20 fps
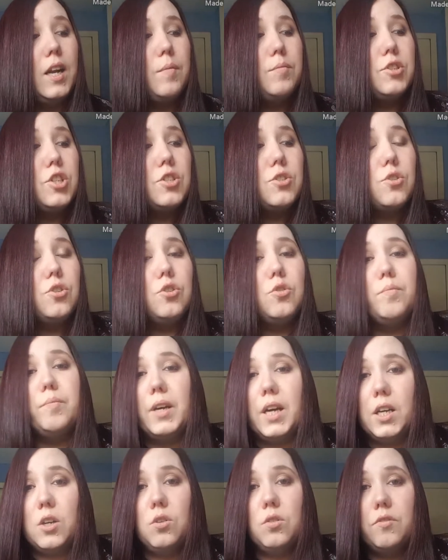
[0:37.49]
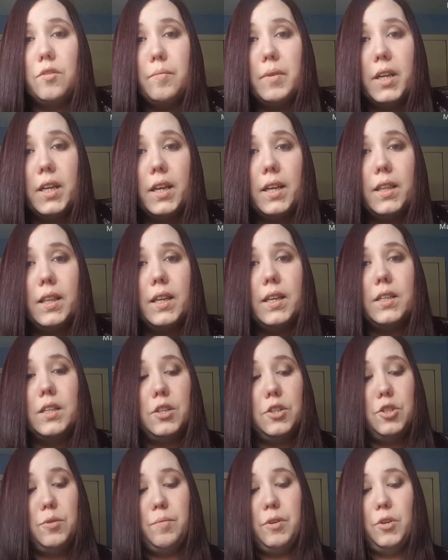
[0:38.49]
I'm just going to go back over my
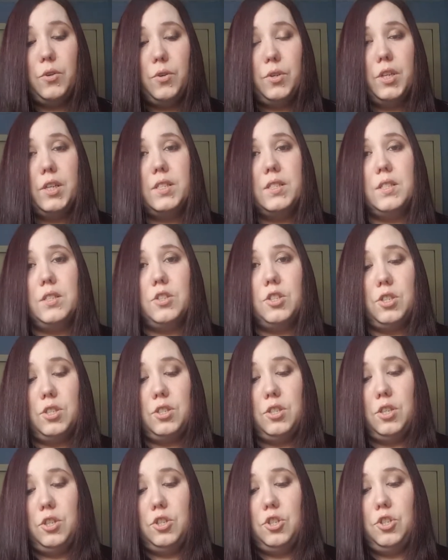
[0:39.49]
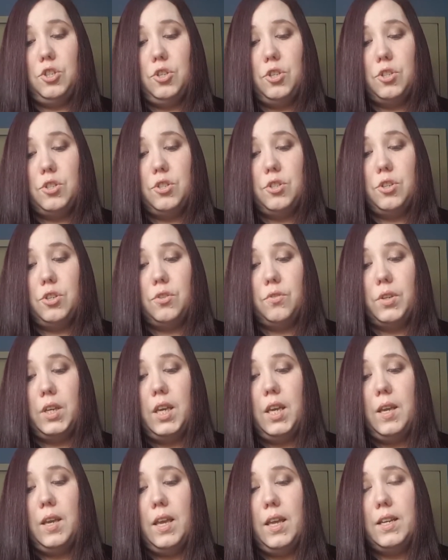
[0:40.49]
eyeliner, to be honest, just to ensure it's looking
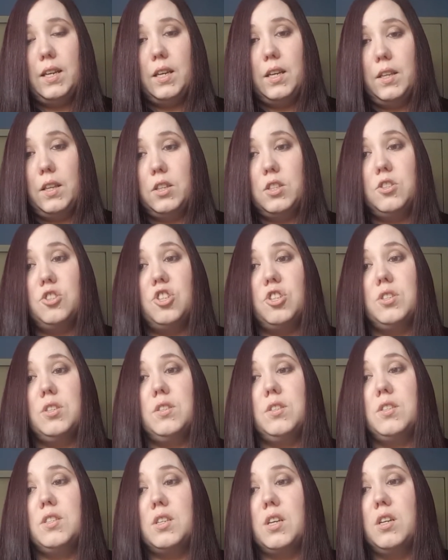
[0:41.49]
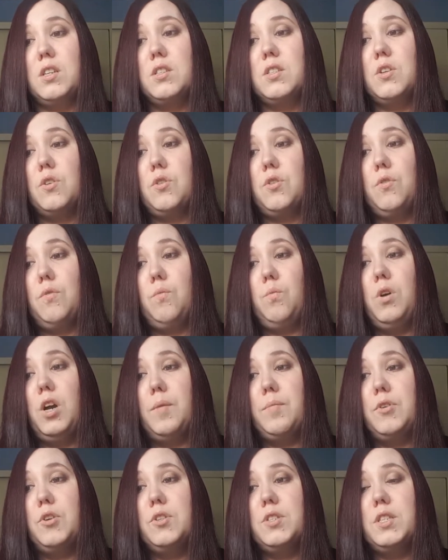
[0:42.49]
okay, and just to discuss what
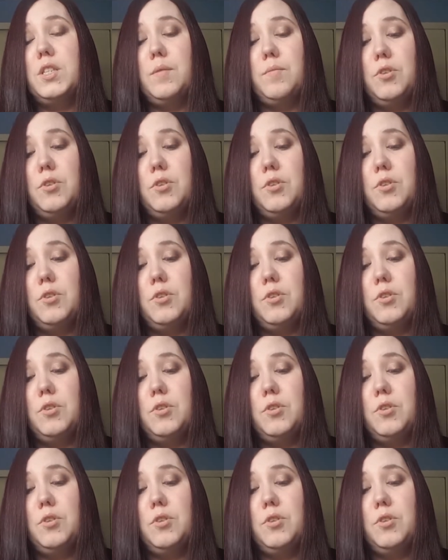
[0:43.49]
I'm using.